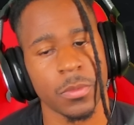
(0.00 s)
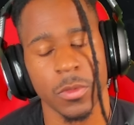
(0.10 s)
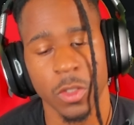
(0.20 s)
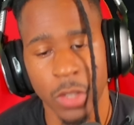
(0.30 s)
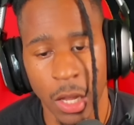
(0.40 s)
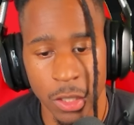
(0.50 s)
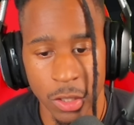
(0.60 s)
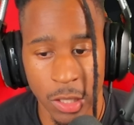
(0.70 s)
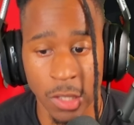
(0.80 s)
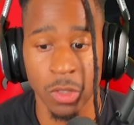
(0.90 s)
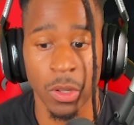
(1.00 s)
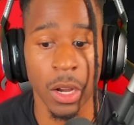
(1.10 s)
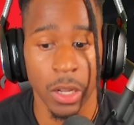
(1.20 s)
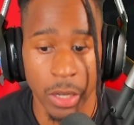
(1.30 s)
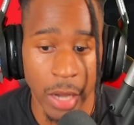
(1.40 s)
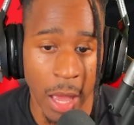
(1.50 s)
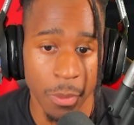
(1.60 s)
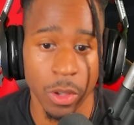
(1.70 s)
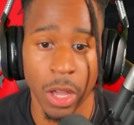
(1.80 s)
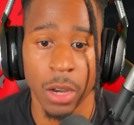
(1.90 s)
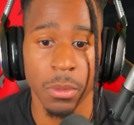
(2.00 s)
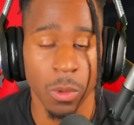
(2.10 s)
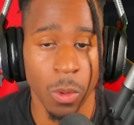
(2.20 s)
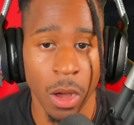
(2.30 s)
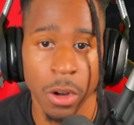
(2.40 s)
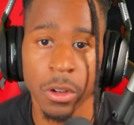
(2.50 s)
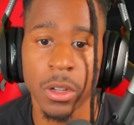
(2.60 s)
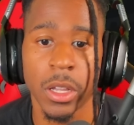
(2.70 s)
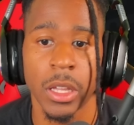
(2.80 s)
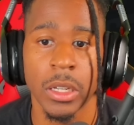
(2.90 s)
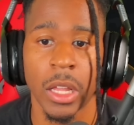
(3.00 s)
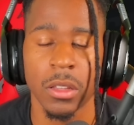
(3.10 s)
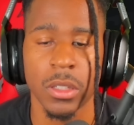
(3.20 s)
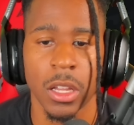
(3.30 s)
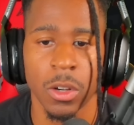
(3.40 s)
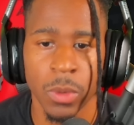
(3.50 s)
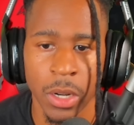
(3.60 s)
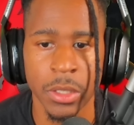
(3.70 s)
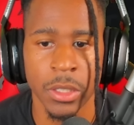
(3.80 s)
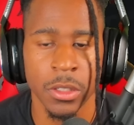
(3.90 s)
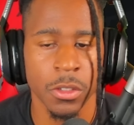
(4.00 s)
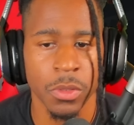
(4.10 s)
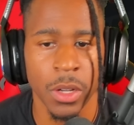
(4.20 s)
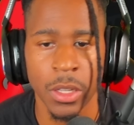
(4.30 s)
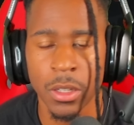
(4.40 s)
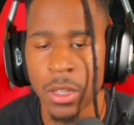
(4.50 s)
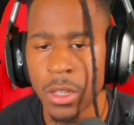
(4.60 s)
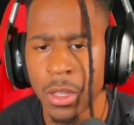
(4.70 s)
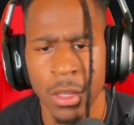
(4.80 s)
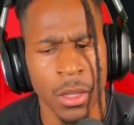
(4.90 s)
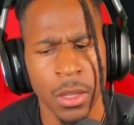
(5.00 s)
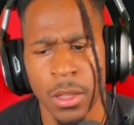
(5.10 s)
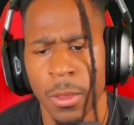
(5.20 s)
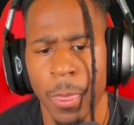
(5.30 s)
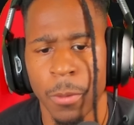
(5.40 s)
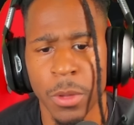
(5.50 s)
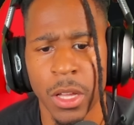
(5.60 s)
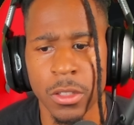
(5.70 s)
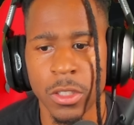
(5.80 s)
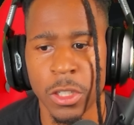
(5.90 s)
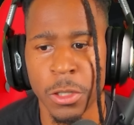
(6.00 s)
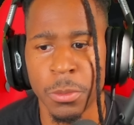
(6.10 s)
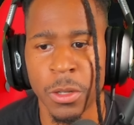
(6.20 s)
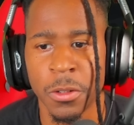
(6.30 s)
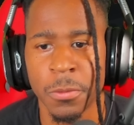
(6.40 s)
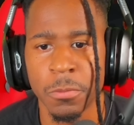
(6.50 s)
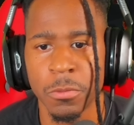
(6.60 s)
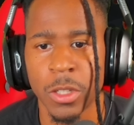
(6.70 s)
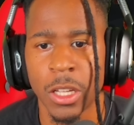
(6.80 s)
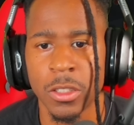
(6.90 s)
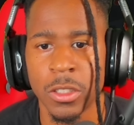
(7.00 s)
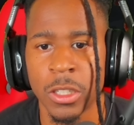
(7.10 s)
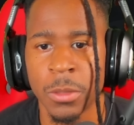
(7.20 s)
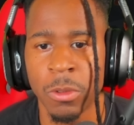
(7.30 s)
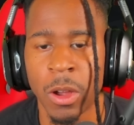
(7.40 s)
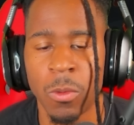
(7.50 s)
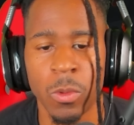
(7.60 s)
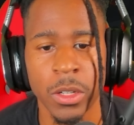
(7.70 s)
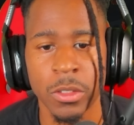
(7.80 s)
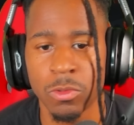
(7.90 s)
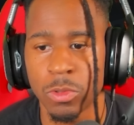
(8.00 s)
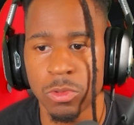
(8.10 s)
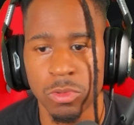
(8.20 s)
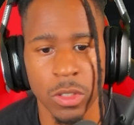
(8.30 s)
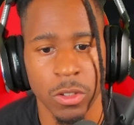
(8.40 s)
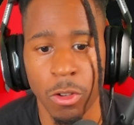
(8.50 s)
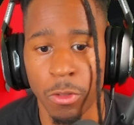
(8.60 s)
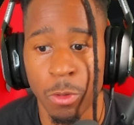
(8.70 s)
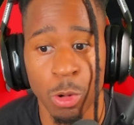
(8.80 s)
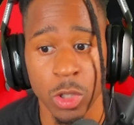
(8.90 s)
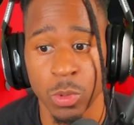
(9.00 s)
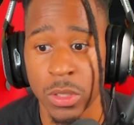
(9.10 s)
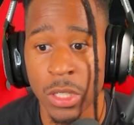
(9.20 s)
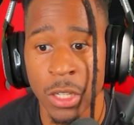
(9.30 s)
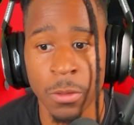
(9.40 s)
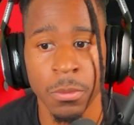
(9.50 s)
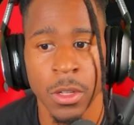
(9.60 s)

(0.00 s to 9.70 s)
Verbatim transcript: you gotta adjust, you gotta adapt, you gotta be water, and that's kind of what I did in this fight. And we got the dub, bro. We got the dub. Round one, of course, went to him.